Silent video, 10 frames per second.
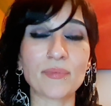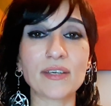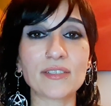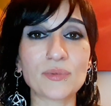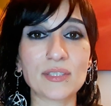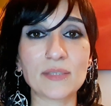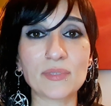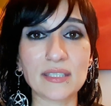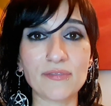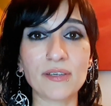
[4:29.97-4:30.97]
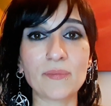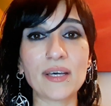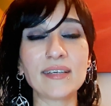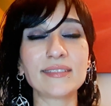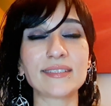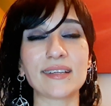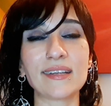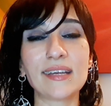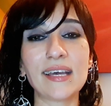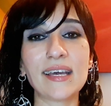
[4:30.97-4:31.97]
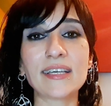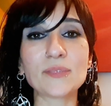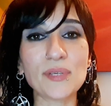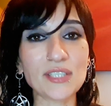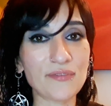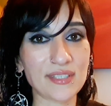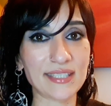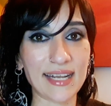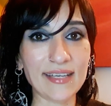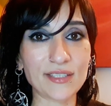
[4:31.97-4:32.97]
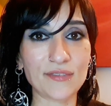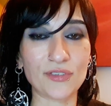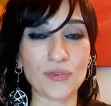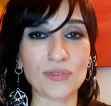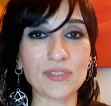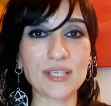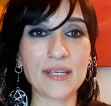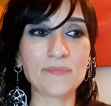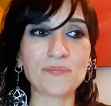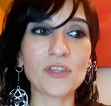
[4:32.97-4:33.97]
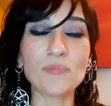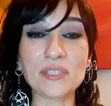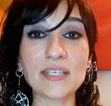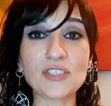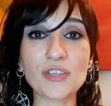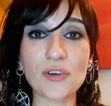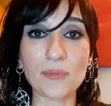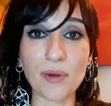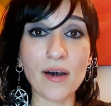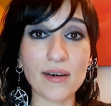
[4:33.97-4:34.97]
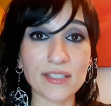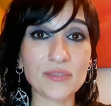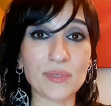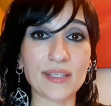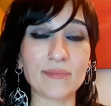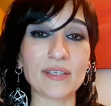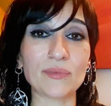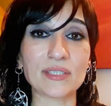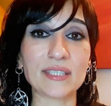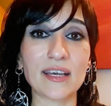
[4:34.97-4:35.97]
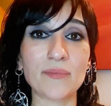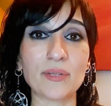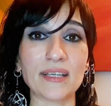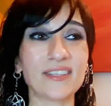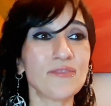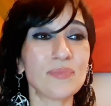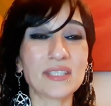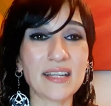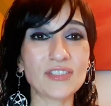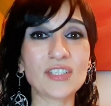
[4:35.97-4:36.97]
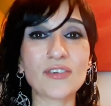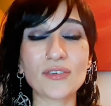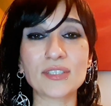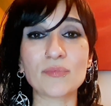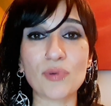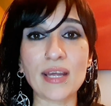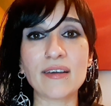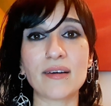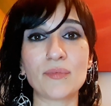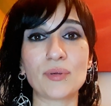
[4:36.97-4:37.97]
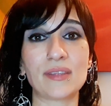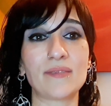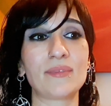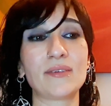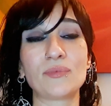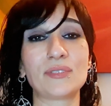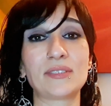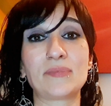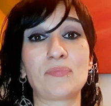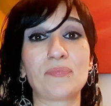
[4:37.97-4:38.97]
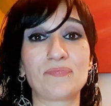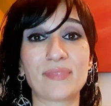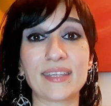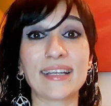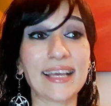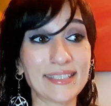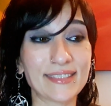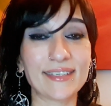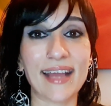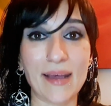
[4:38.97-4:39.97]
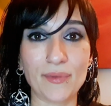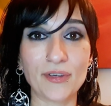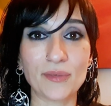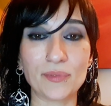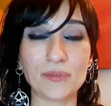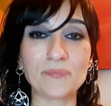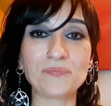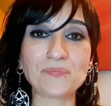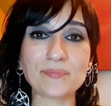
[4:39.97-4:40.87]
Because with a specific person, especially if it's an ex of yours, you've potentially got a past with them that was turbulent. You've potentially got a breakup with them that was less than amicable.